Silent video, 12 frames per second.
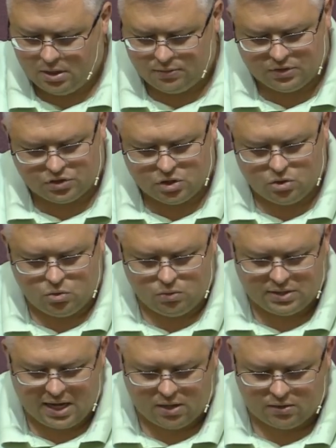the two
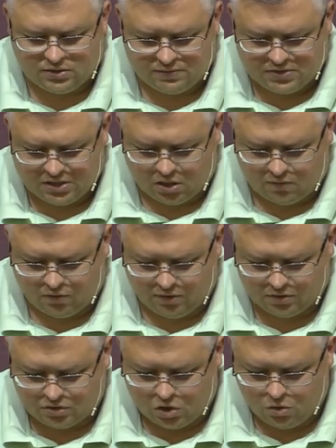talents of silver and
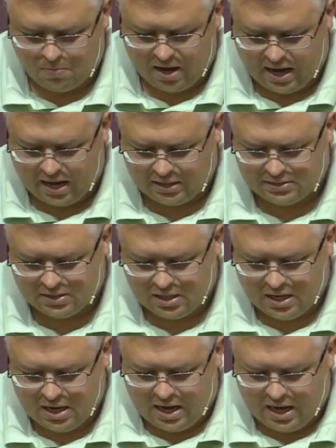the two bags
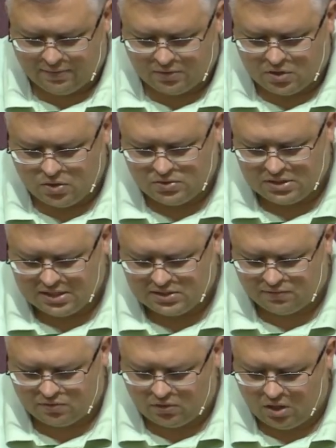and the two sets
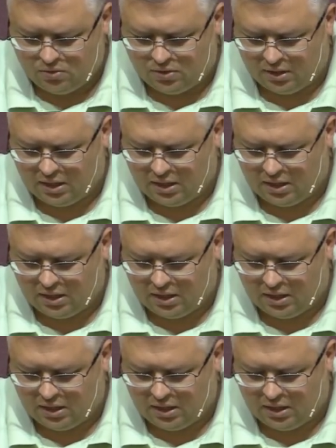of clothing.